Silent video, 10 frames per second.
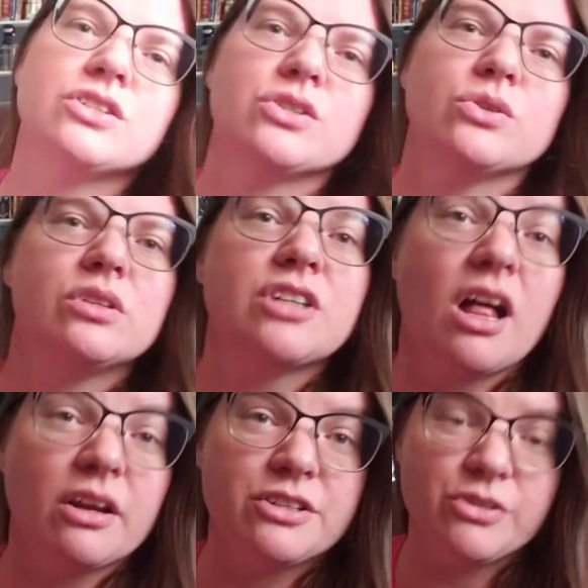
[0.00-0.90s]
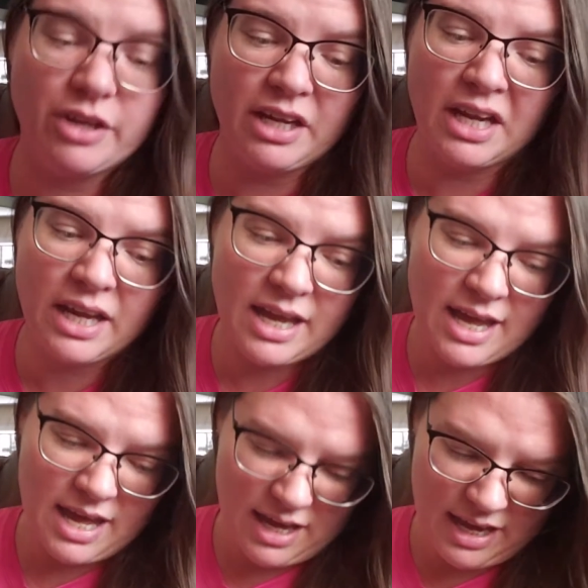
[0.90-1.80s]
to the Dollar Tree
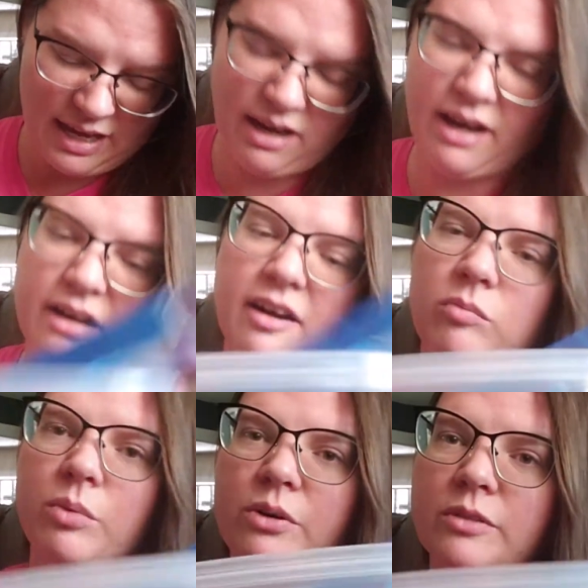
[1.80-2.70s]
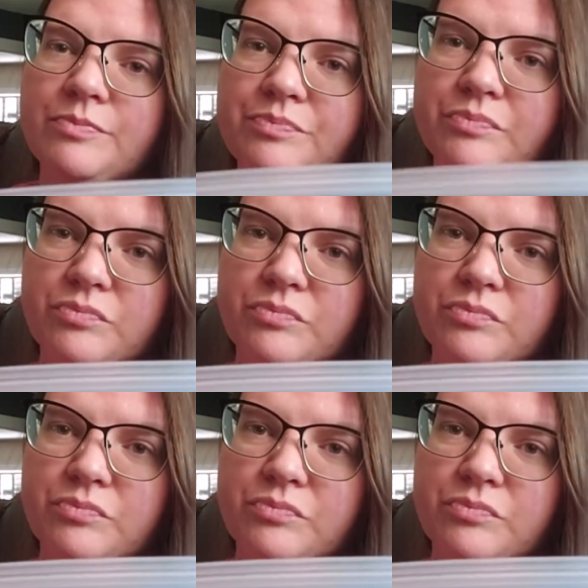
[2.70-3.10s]
and got a couple,